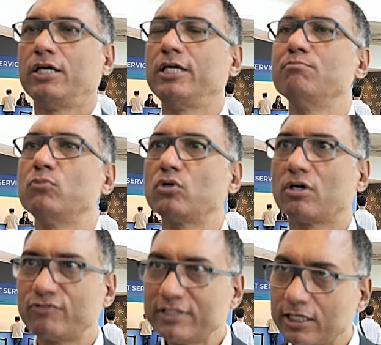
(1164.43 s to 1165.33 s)
In more
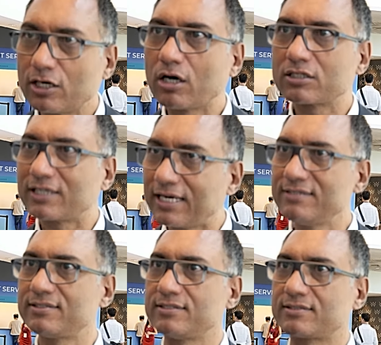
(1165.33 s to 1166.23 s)
often than not
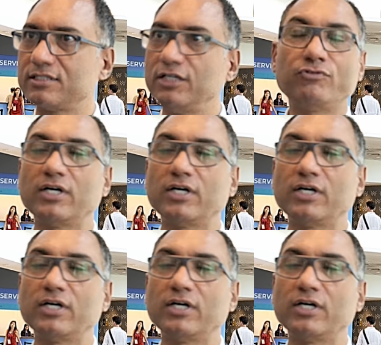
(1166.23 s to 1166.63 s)
cases,